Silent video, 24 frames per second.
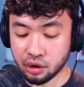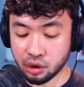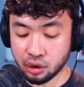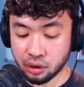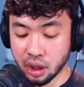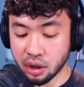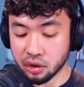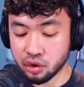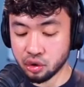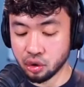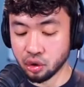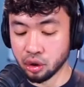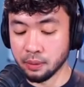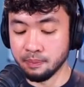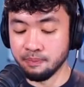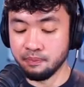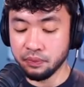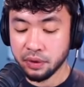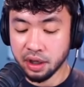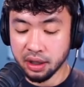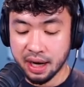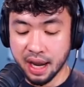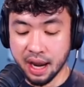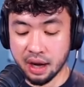structure
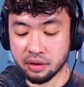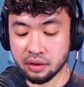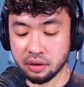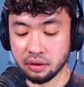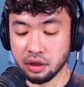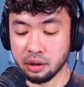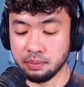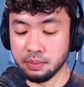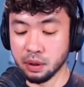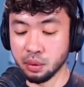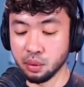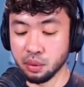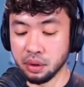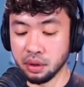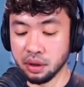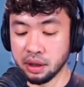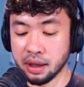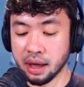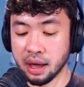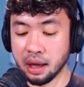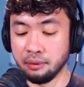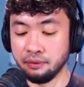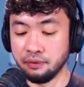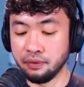can actually be
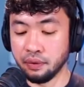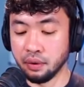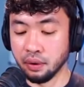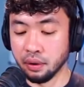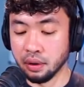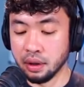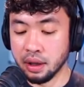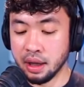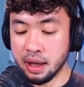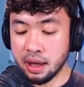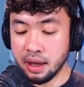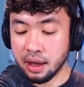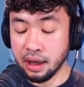really helpful